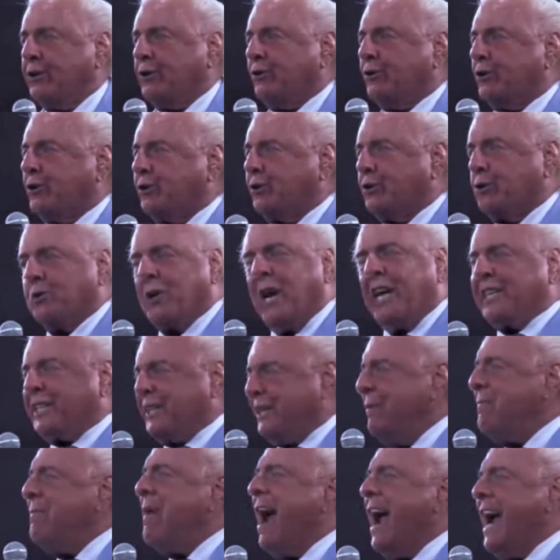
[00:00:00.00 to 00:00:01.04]
through
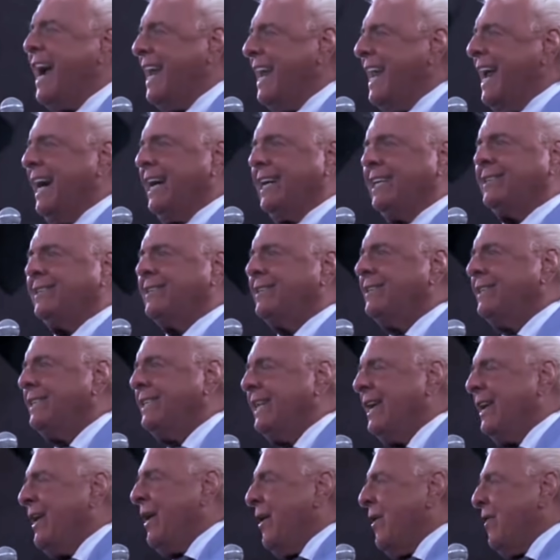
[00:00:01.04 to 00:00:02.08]
WrestleMania.
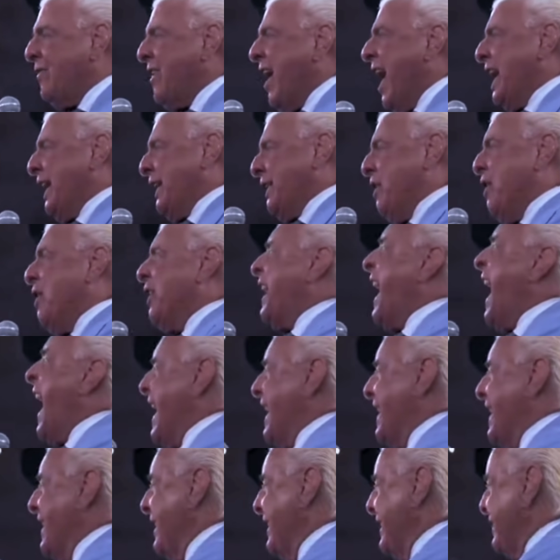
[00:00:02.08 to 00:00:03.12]
Thank you
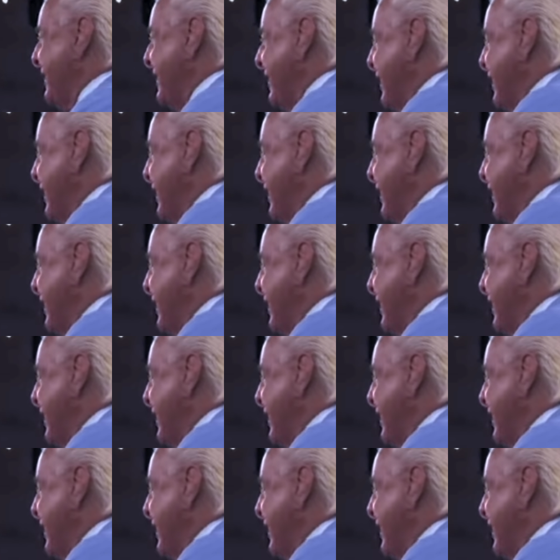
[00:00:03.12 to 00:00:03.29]
again.